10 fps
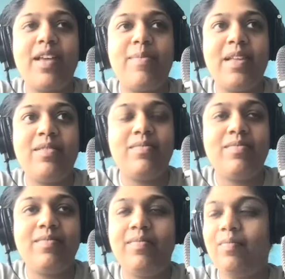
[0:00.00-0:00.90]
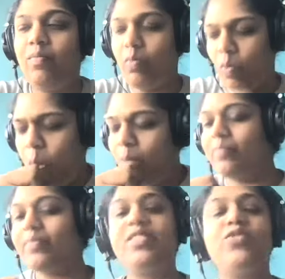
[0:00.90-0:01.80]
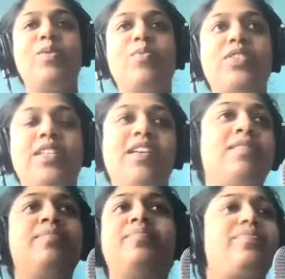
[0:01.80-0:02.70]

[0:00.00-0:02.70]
I mean, excuse me, we're seeing,